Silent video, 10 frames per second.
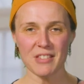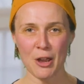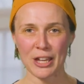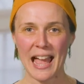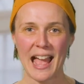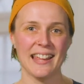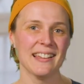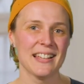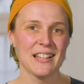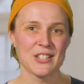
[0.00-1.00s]
Okay,
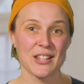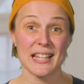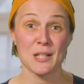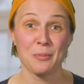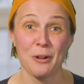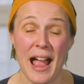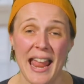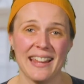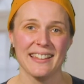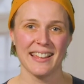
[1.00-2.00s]
so let's
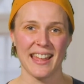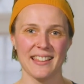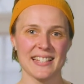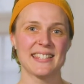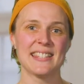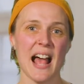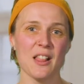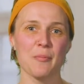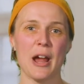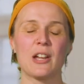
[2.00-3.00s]
pray and let's
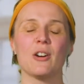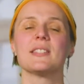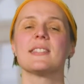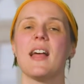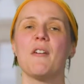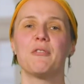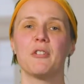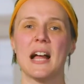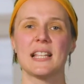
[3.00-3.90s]
celebrate God's love for